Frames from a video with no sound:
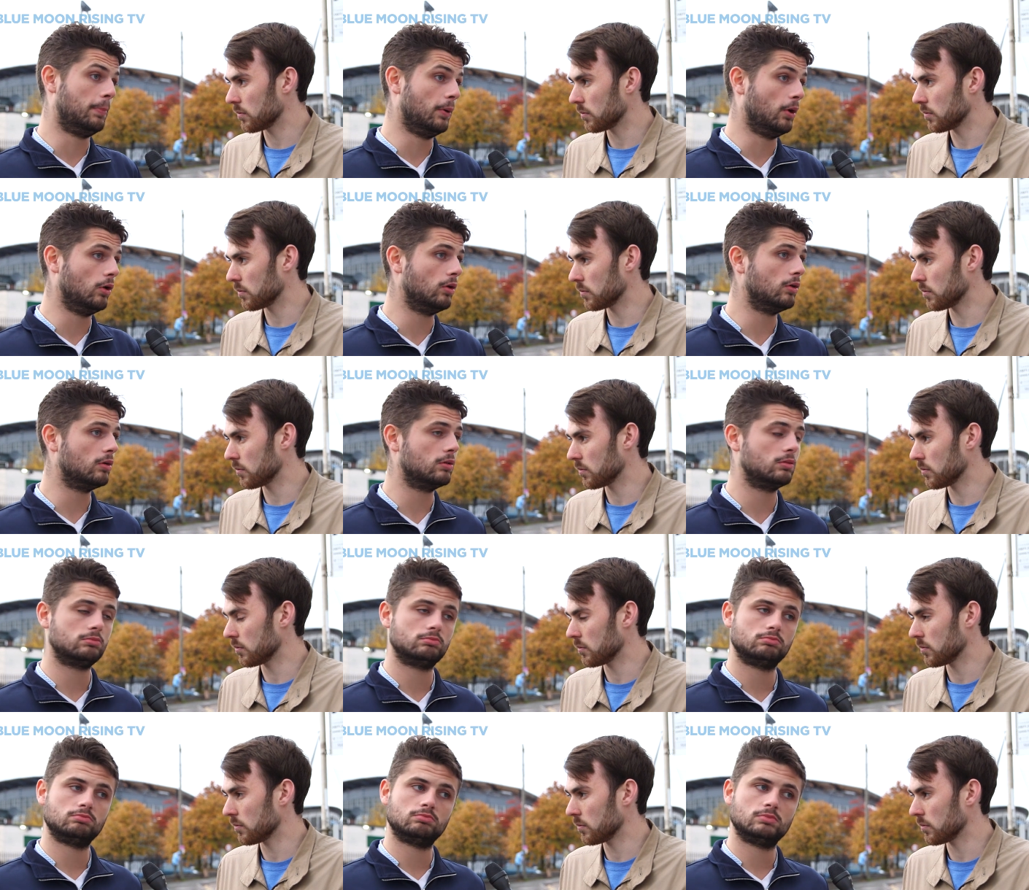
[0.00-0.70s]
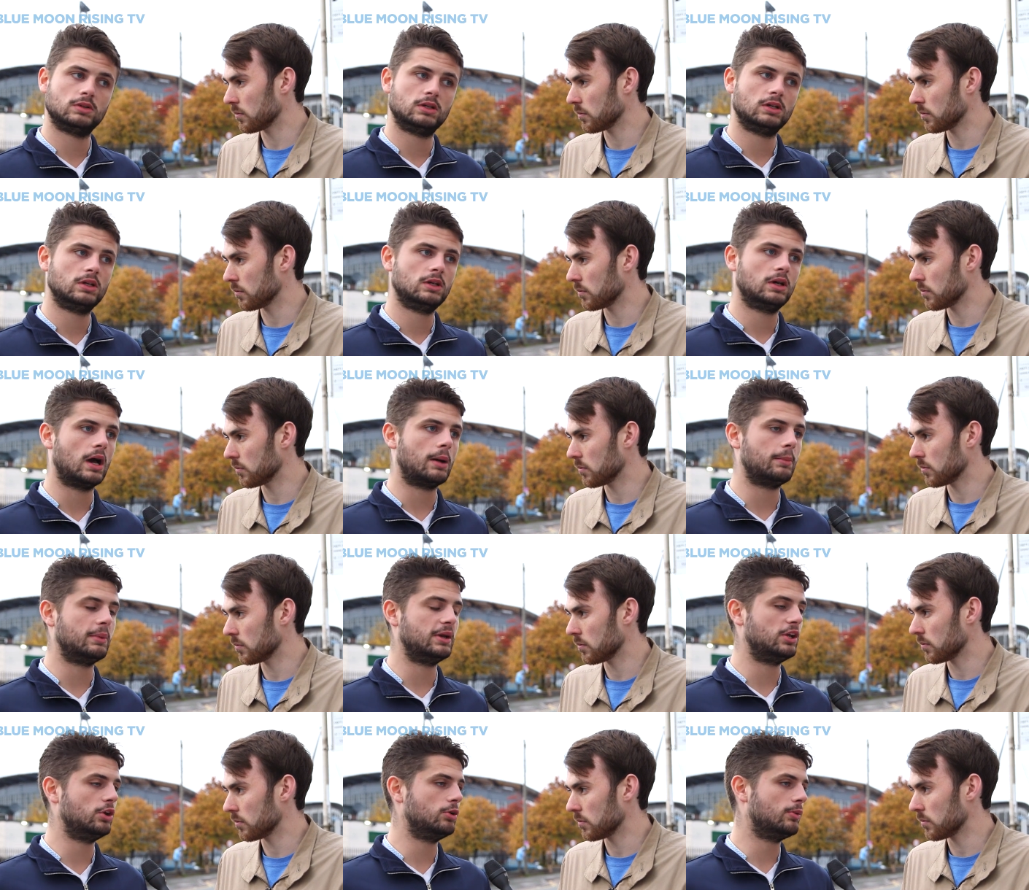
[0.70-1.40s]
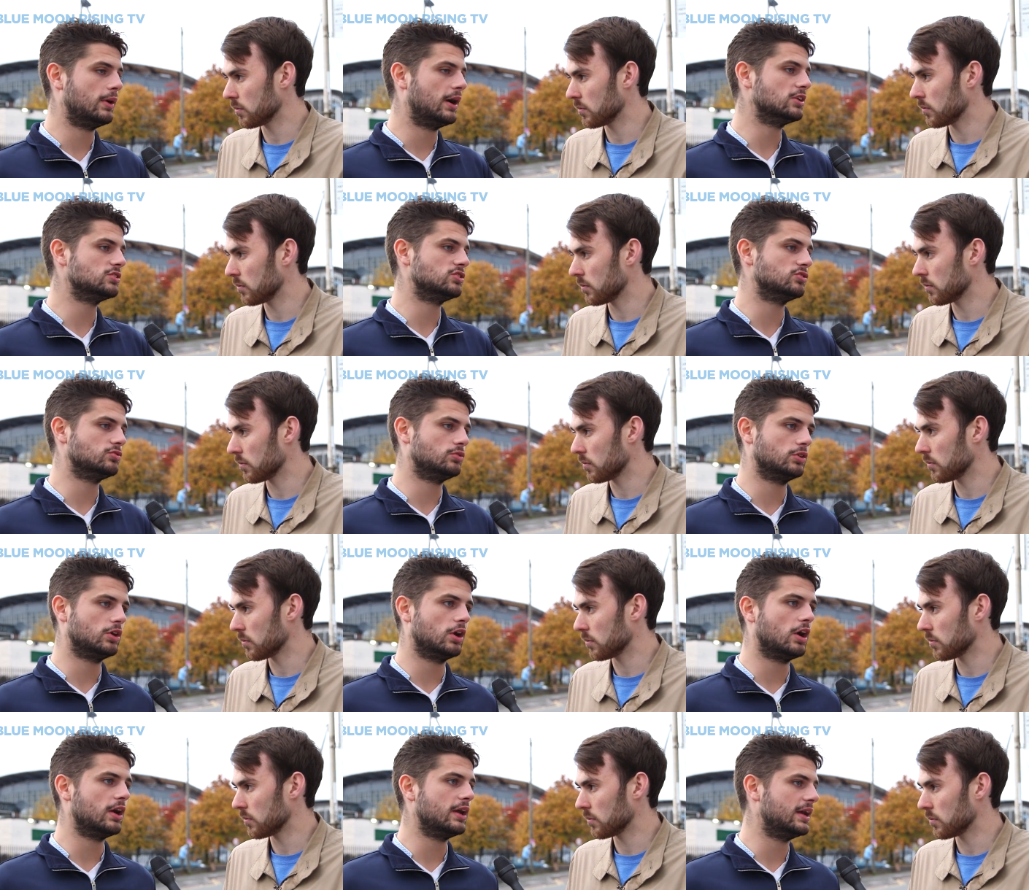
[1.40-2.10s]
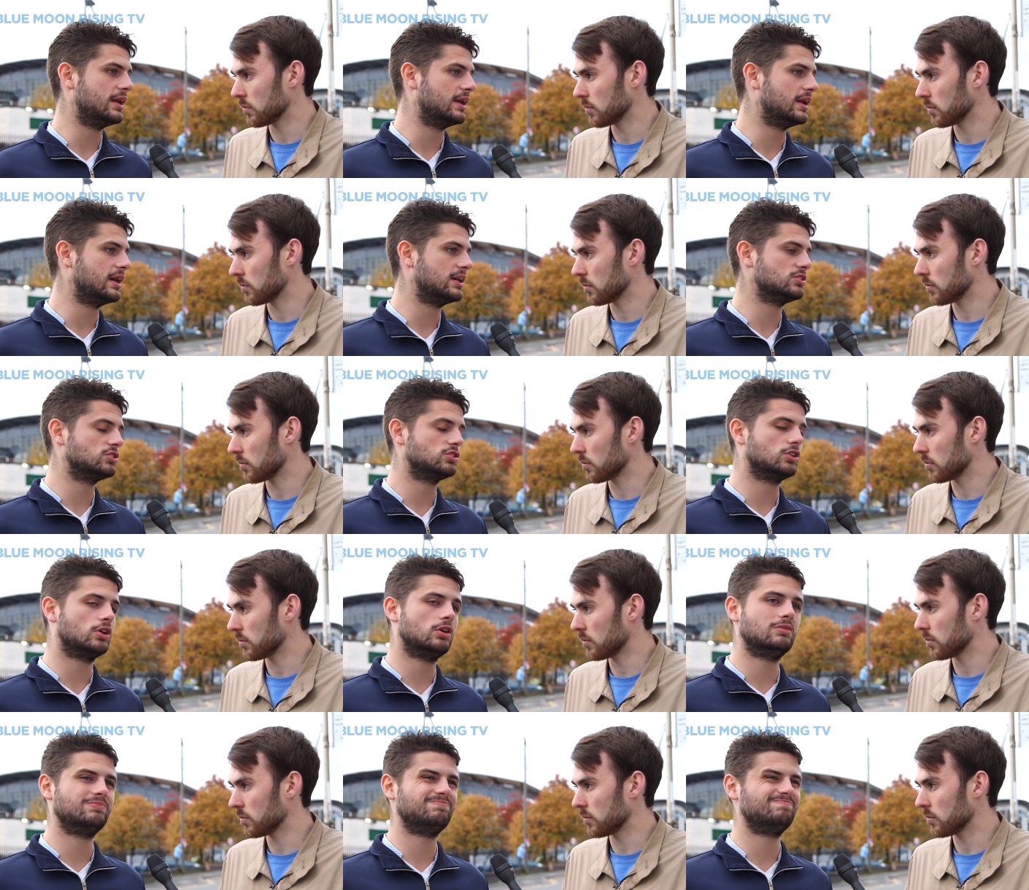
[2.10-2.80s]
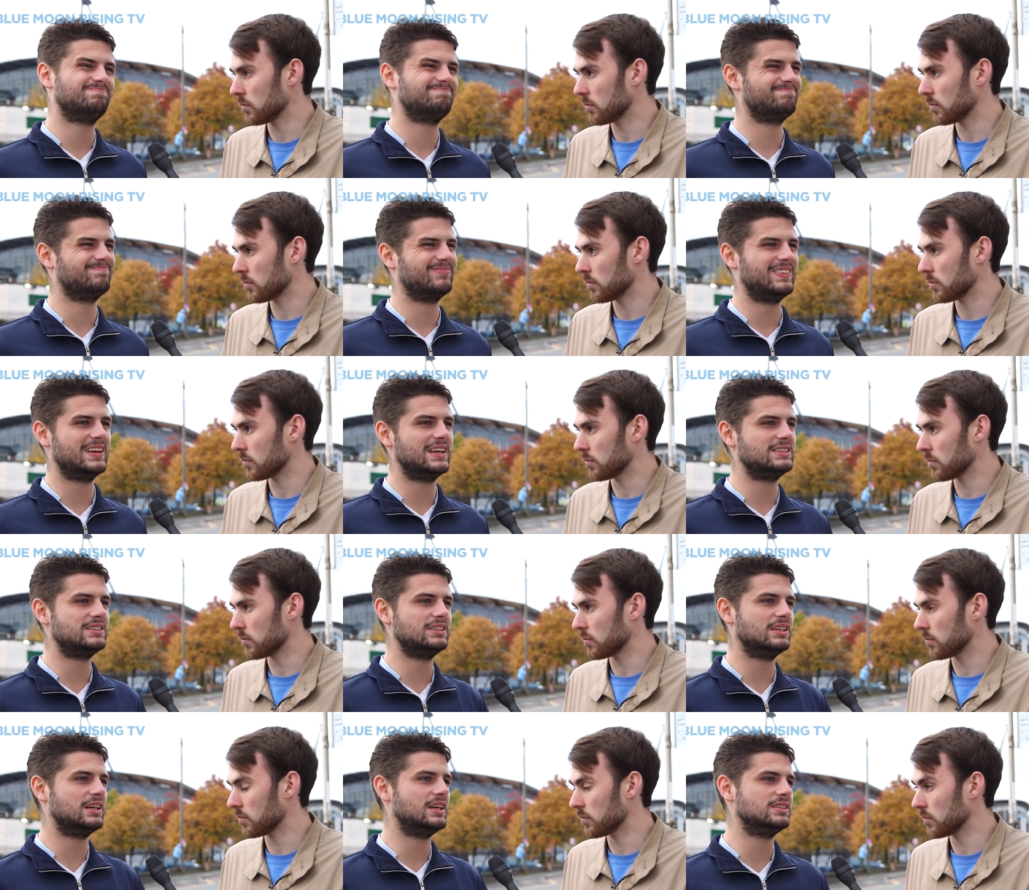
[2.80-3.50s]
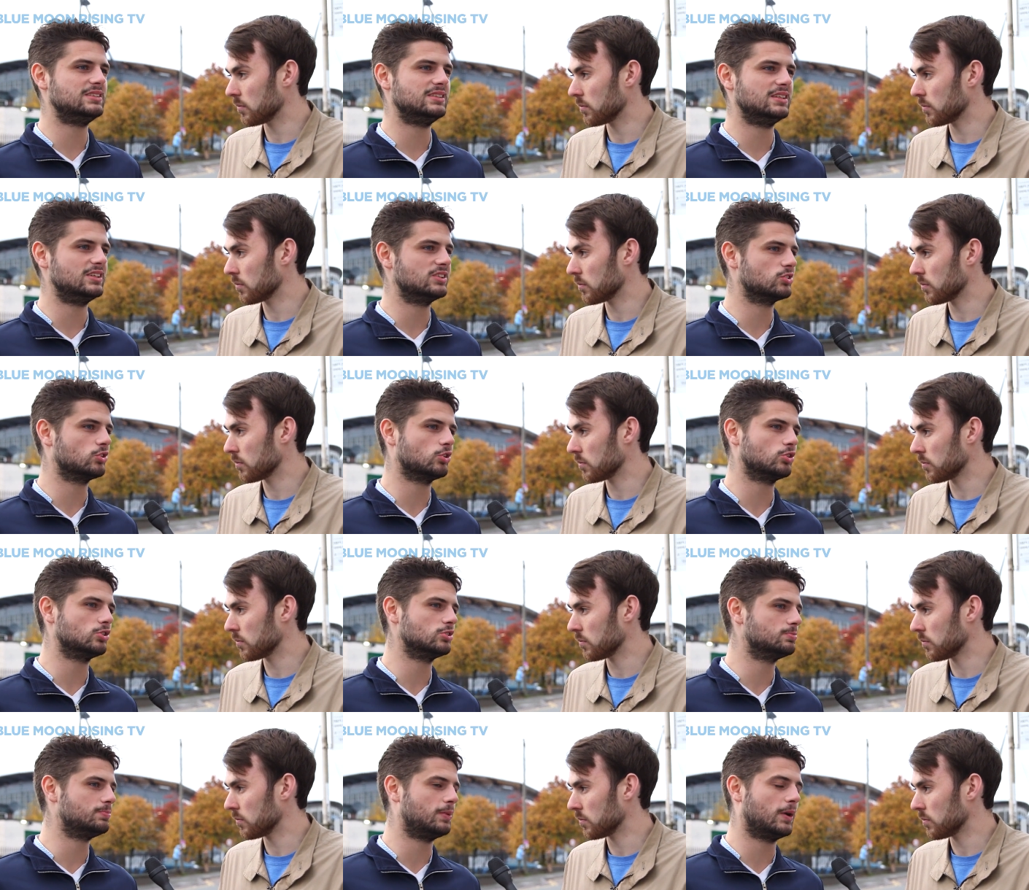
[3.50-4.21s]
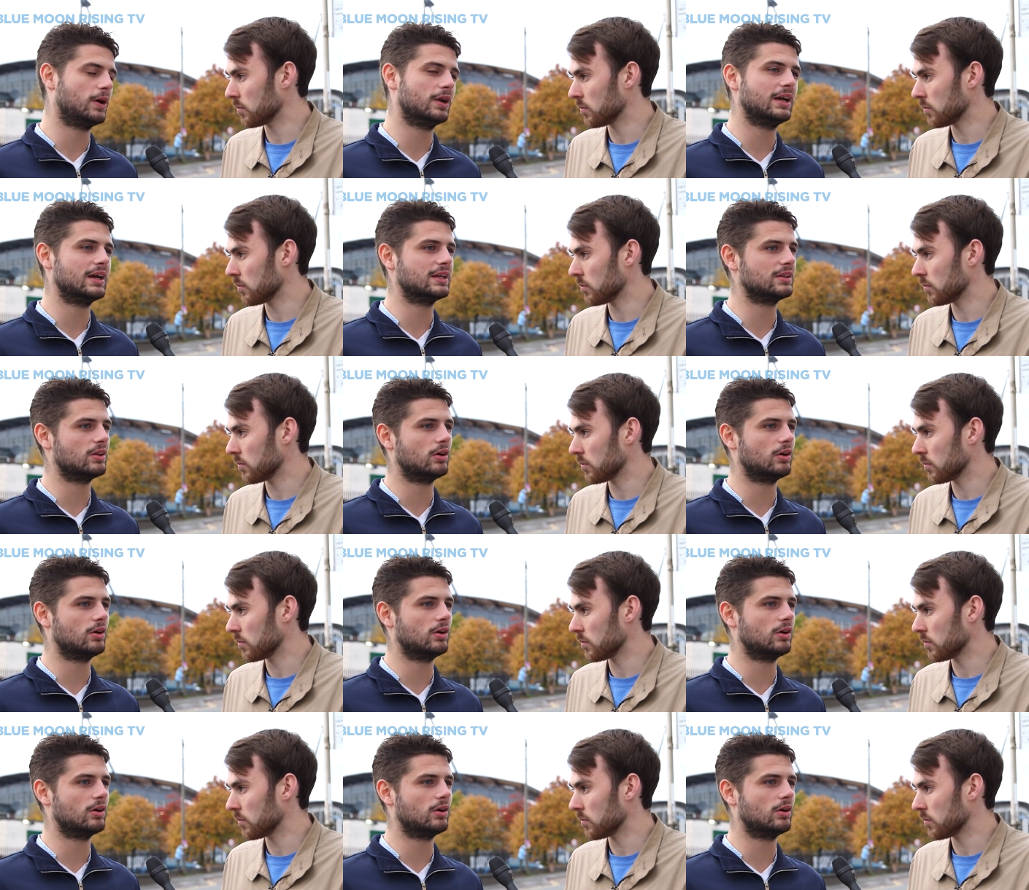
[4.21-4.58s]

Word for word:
Speaker 1: But, I mean, who else have we got here? Nacho. Is he as good as Bony? I